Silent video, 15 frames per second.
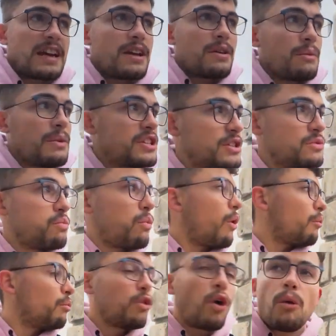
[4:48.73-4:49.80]
which is
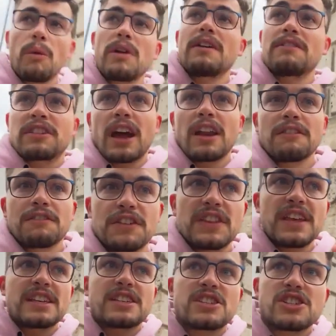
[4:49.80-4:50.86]
not what I've done for
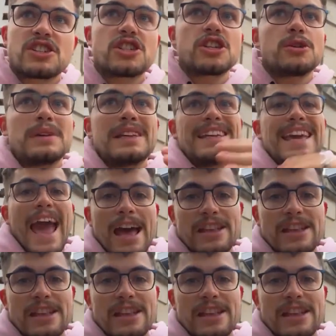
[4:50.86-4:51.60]
this shoot yet,